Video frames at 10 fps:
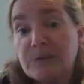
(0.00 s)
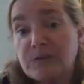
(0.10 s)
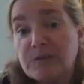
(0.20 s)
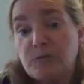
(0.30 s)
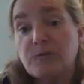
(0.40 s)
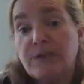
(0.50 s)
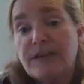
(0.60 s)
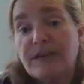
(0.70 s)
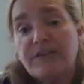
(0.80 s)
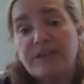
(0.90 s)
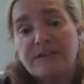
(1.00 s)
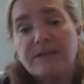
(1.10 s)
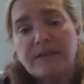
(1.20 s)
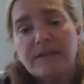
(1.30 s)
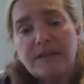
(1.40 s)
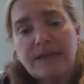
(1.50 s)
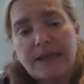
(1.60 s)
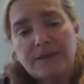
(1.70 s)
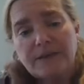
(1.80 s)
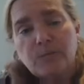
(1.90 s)
It's a two-day event.
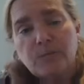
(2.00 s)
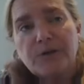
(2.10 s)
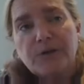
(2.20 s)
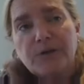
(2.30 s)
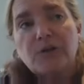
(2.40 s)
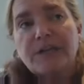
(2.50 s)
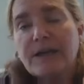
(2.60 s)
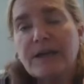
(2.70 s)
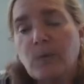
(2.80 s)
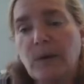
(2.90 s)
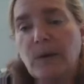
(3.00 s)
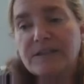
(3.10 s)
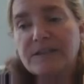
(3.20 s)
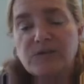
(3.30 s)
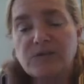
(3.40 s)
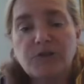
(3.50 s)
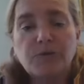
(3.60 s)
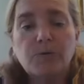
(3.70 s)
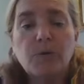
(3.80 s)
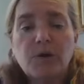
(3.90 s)
And we're looking at ways
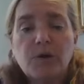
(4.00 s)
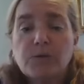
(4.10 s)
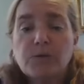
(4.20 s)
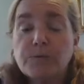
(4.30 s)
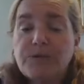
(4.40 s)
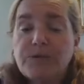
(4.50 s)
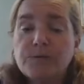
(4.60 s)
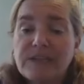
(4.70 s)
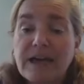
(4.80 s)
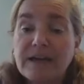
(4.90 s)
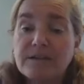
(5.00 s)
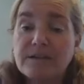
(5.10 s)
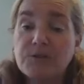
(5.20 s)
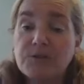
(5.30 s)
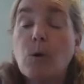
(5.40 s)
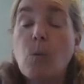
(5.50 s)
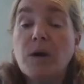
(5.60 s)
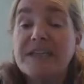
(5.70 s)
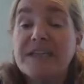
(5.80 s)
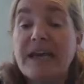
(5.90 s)
to reduce that to a
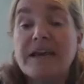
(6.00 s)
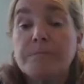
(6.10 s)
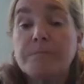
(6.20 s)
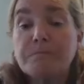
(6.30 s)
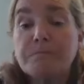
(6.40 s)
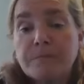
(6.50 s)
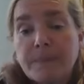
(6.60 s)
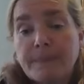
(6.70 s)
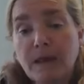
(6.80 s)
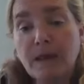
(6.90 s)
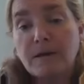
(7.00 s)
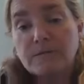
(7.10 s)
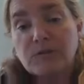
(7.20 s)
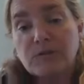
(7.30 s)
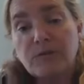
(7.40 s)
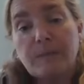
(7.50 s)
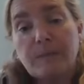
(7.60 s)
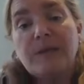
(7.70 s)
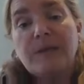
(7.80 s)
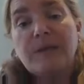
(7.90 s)
one-day so that
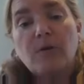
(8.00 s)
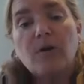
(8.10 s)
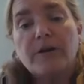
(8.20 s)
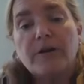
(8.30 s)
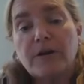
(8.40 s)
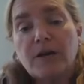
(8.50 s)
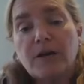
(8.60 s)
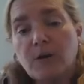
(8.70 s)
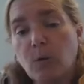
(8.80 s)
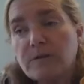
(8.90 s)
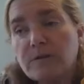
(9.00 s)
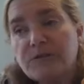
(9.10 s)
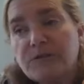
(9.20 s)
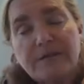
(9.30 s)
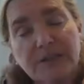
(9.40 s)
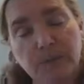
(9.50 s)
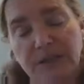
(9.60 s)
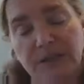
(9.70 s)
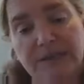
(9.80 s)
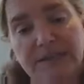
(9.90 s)
people are only traveling
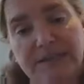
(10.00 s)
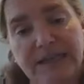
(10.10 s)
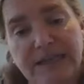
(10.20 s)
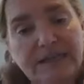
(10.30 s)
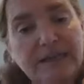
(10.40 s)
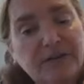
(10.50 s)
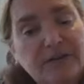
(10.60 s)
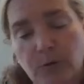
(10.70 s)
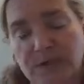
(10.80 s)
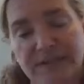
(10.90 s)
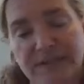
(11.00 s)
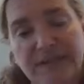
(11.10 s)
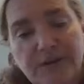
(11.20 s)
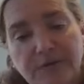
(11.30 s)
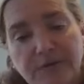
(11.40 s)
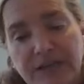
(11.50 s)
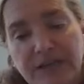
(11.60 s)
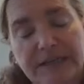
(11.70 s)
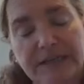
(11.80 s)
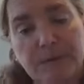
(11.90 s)
within the state and no one's staying
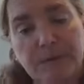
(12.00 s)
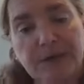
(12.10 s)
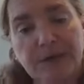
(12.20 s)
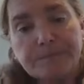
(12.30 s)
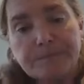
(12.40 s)
overnight anywhere.